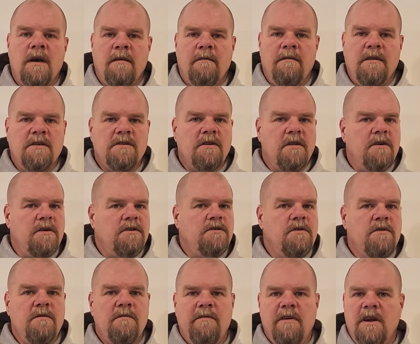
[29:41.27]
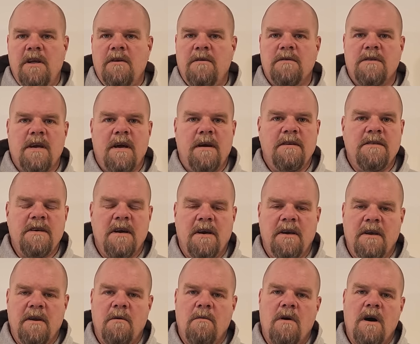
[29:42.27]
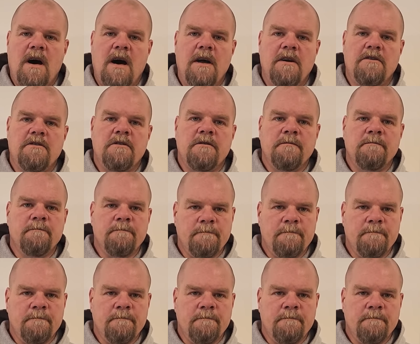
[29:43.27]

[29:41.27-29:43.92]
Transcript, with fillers: These are the two videos I'd tell you to watch.